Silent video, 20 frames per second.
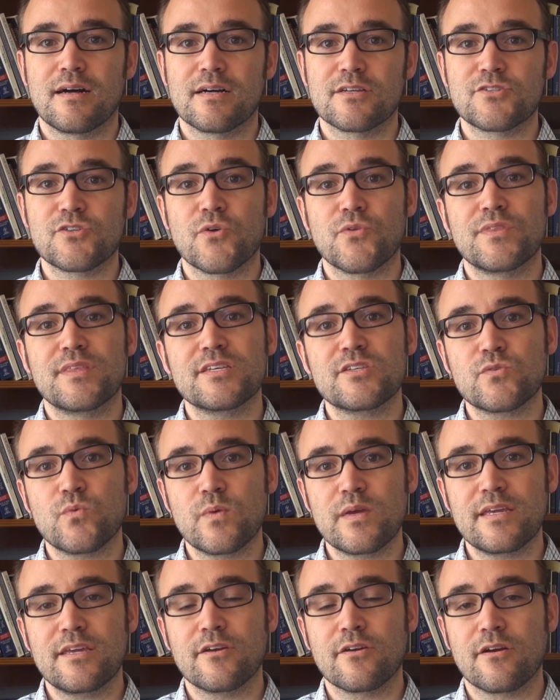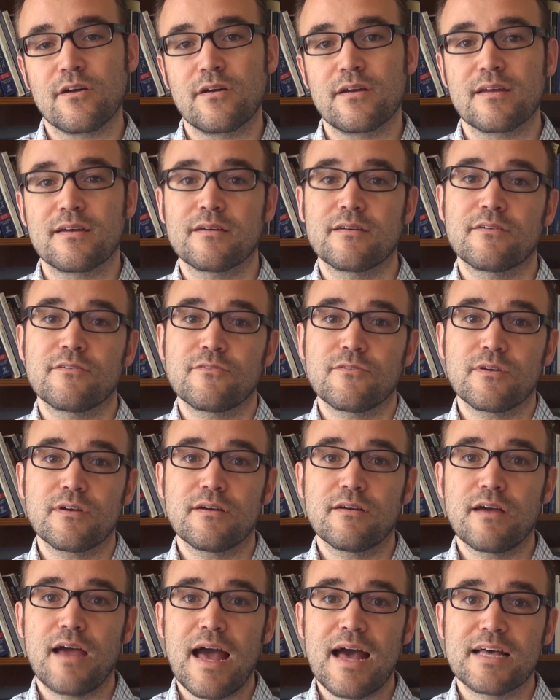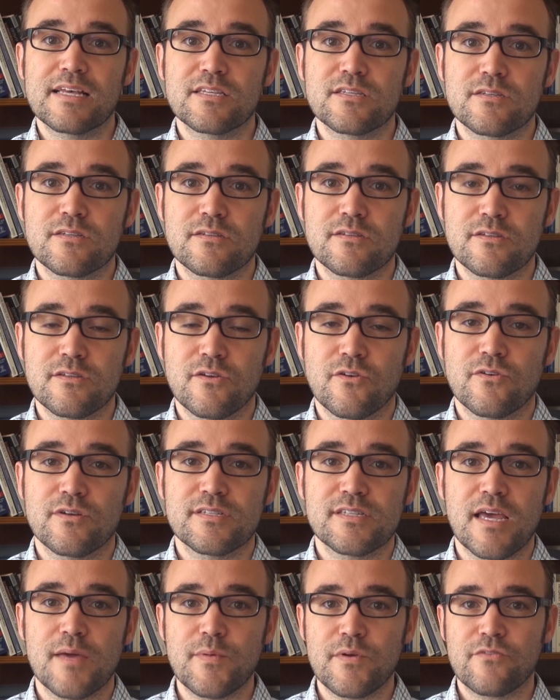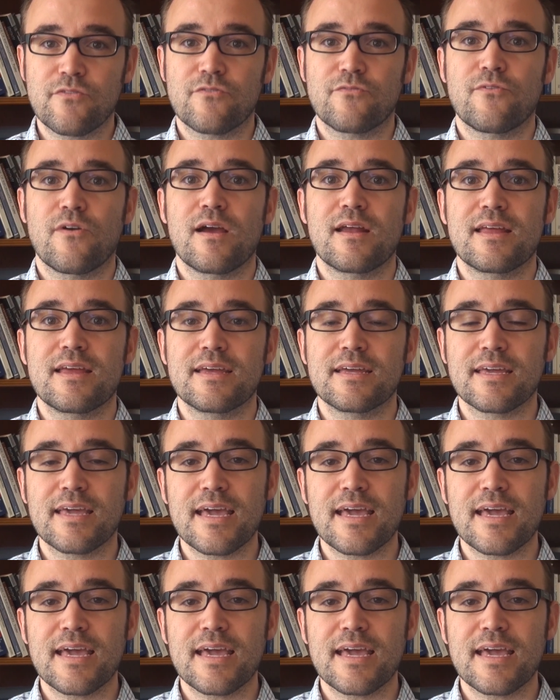So this week you're going to, as your assignment for Friday,